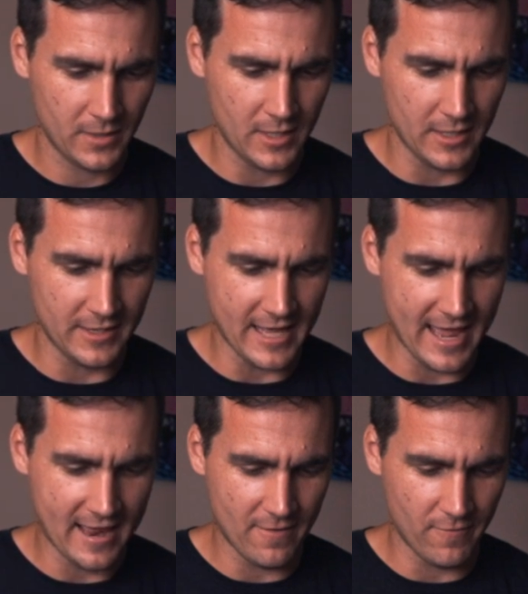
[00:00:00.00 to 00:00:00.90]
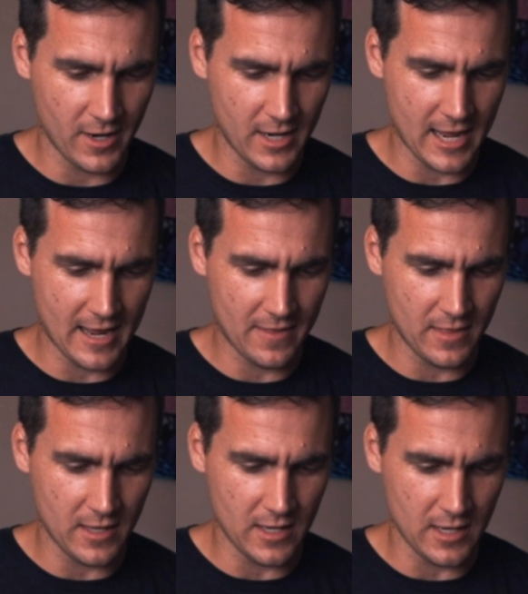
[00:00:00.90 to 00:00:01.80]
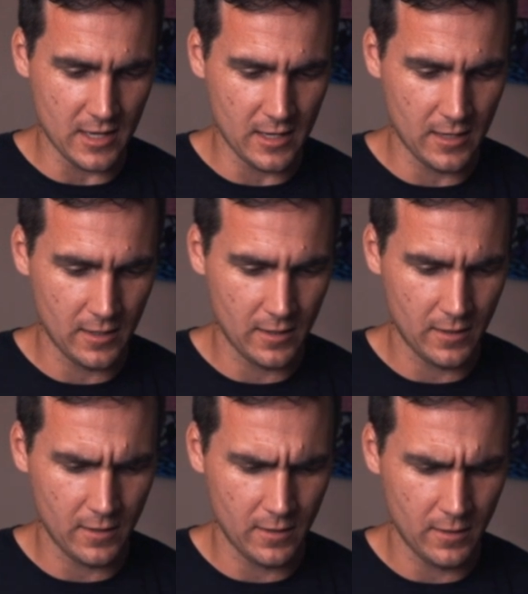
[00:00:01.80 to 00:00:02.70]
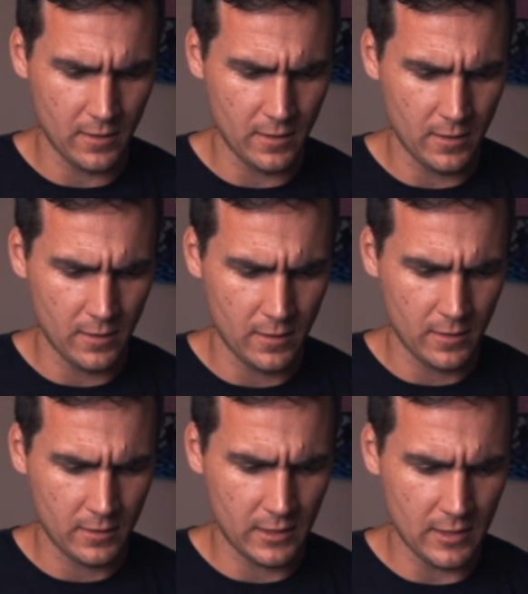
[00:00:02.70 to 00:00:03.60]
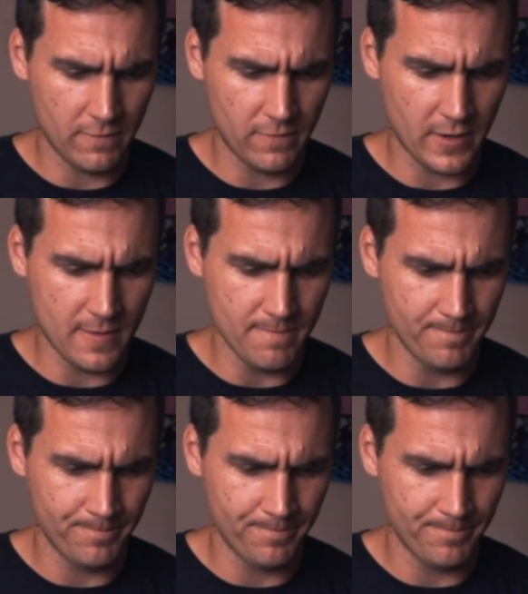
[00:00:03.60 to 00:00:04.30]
Cut that right at the keyframe.